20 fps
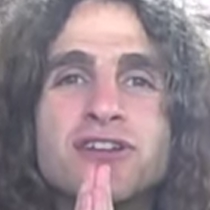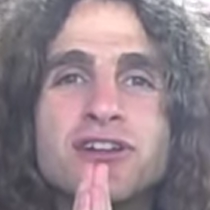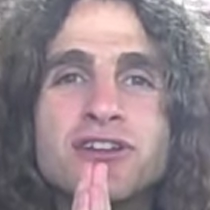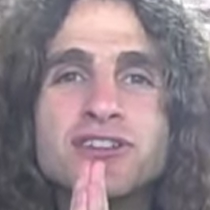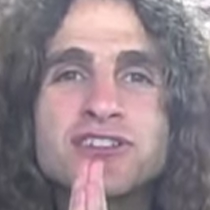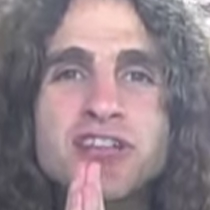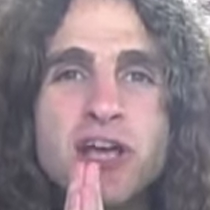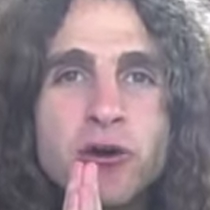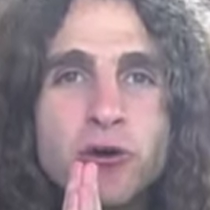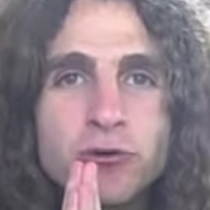
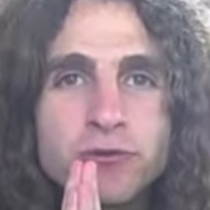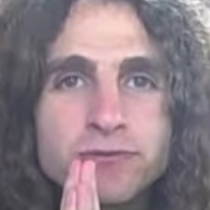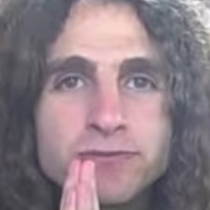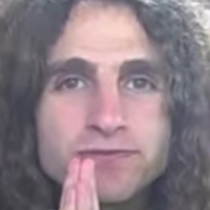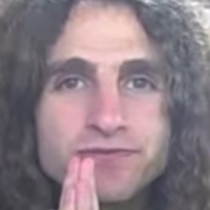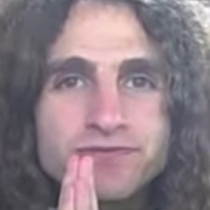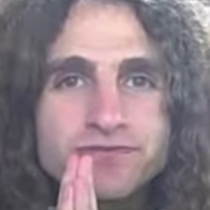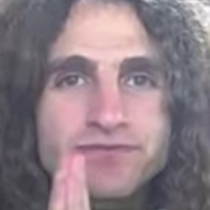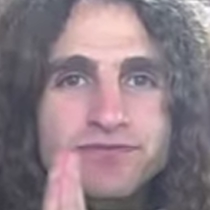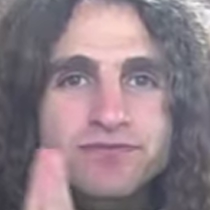So,
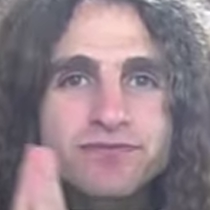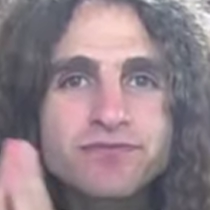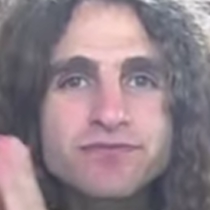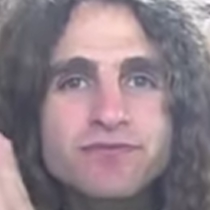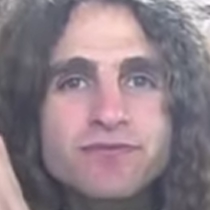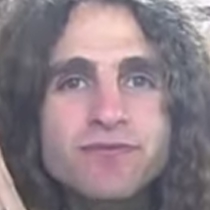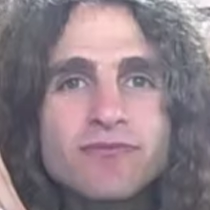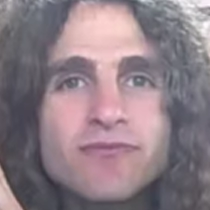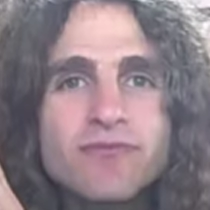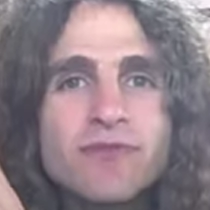
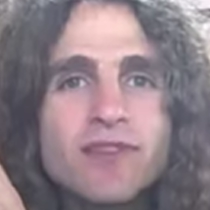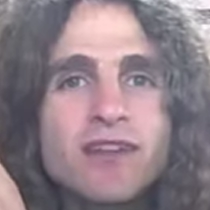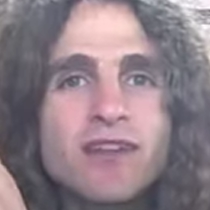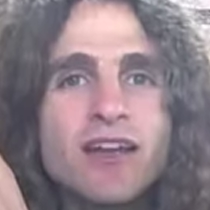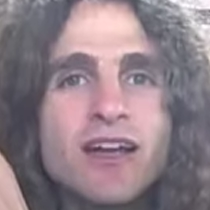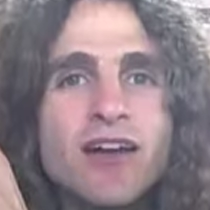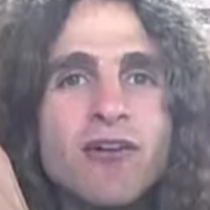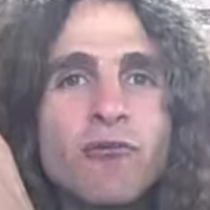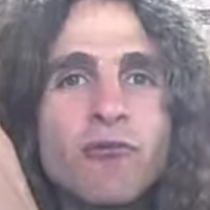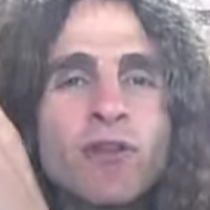
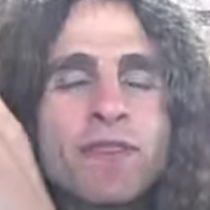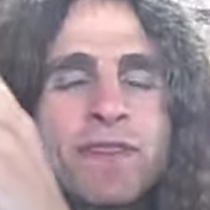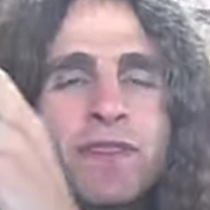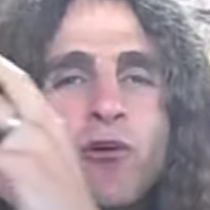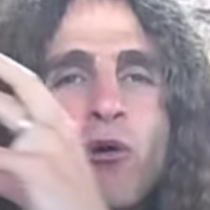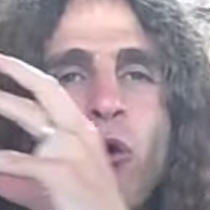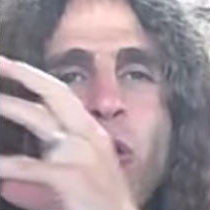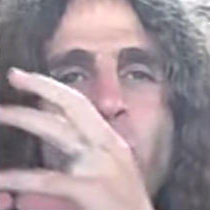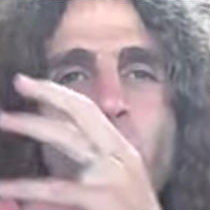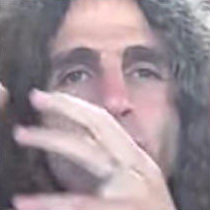with
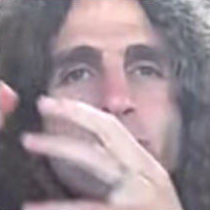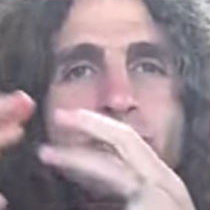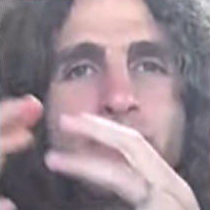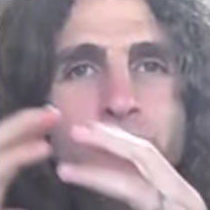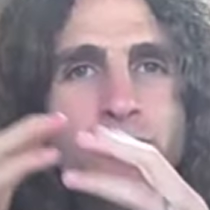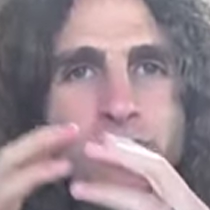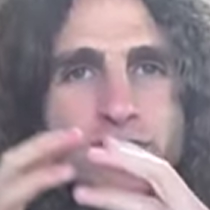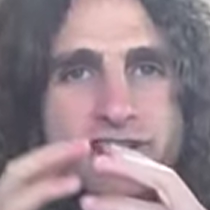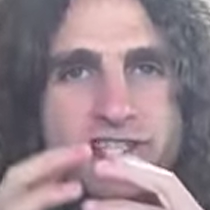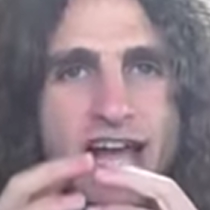the whole
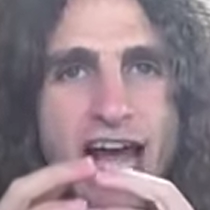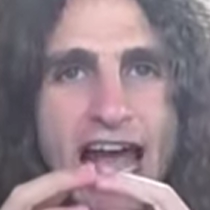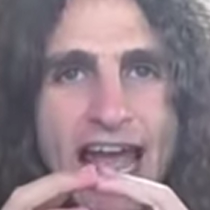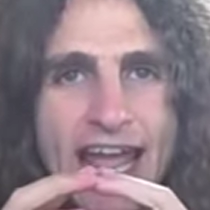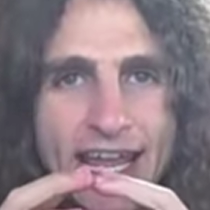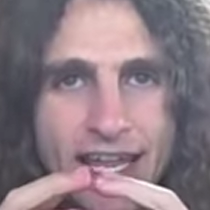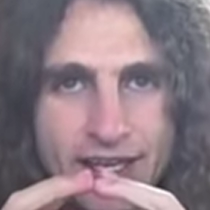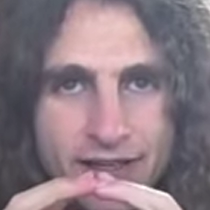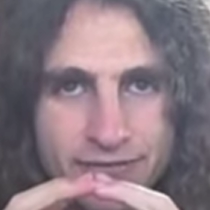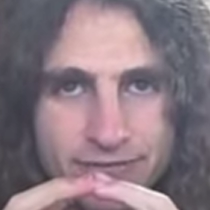foods
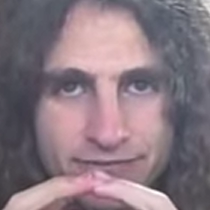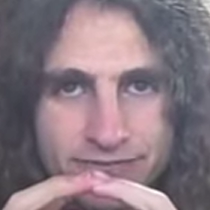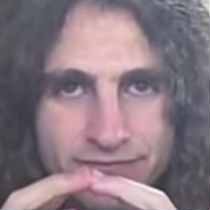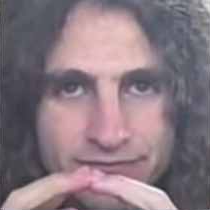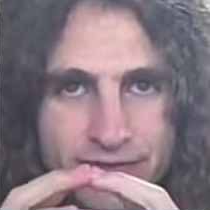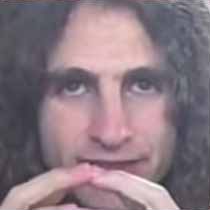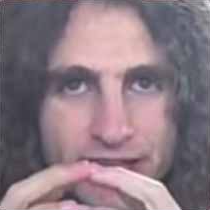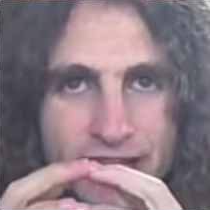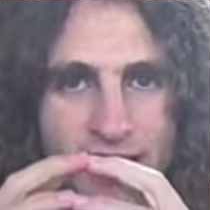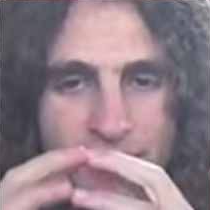diet,
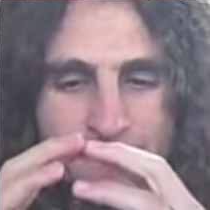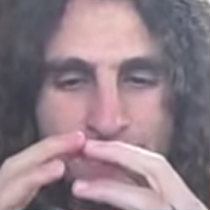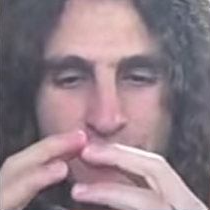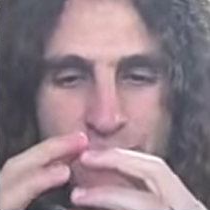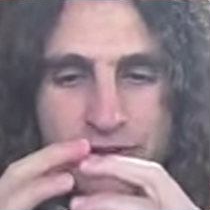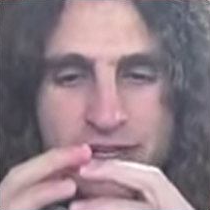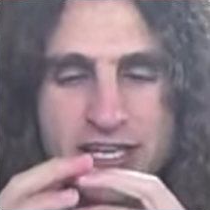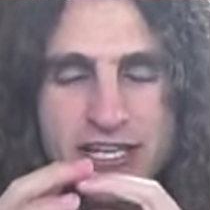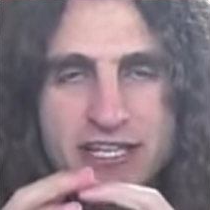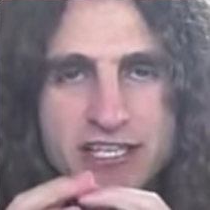if
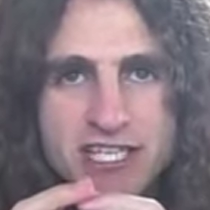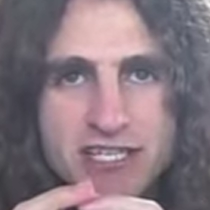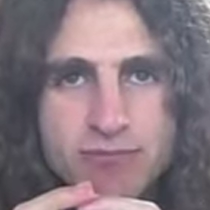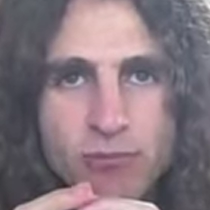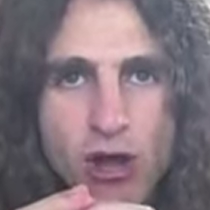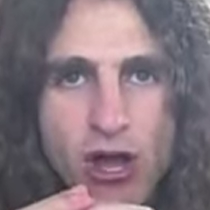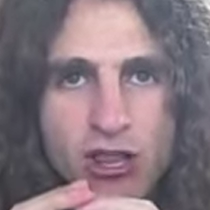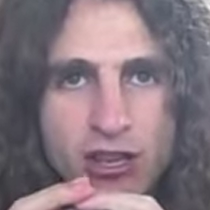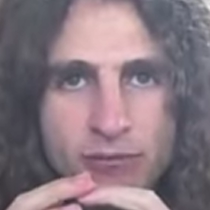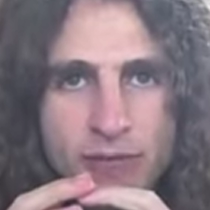you're eating
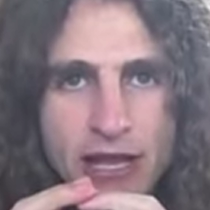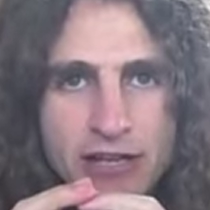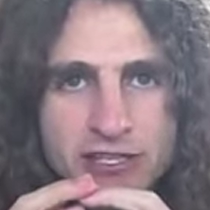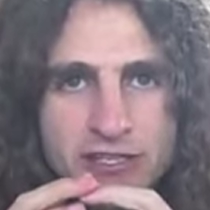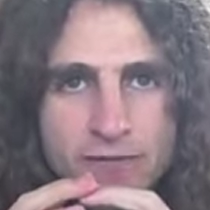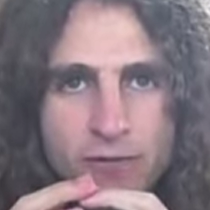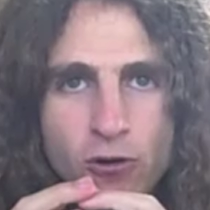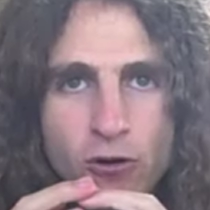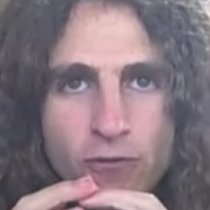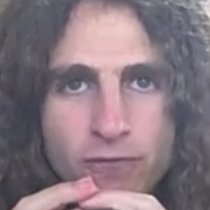small amounts
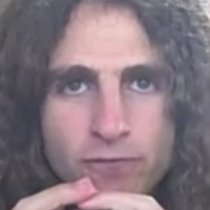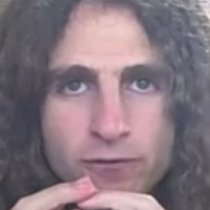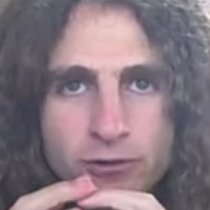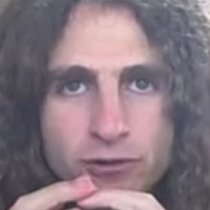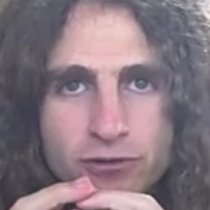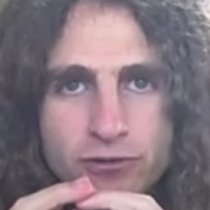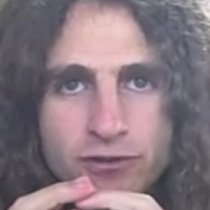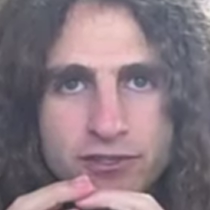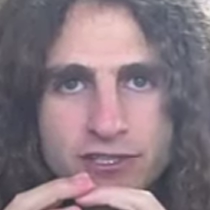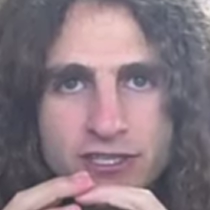of whole
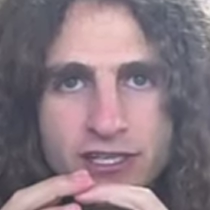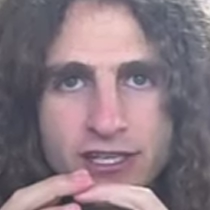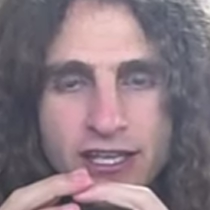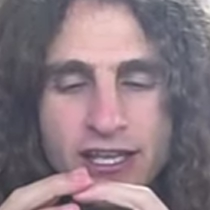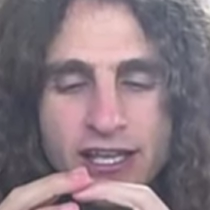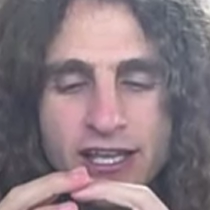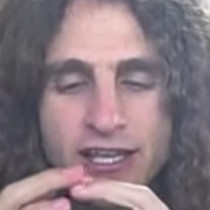foods,